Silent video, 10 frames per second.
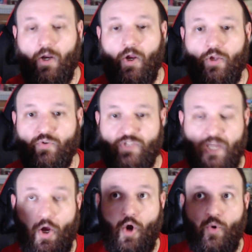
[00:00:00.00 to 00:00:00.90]
you'll say,
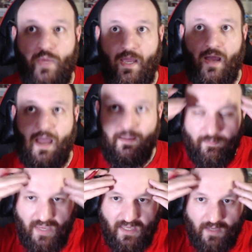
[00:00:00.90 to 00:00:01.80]
oh yeah, I've been
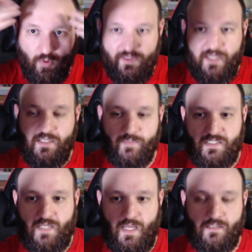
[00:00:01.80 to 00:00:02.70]
making all these
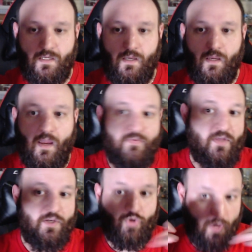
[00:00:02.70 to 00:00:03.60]
mistakes. And
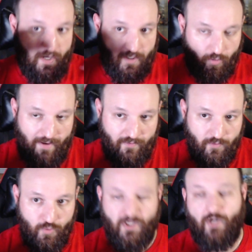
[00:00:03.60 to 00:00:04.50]
then you try and correct
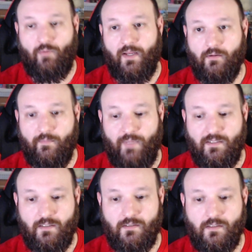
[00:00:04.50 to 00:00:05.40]
those on a regular basis.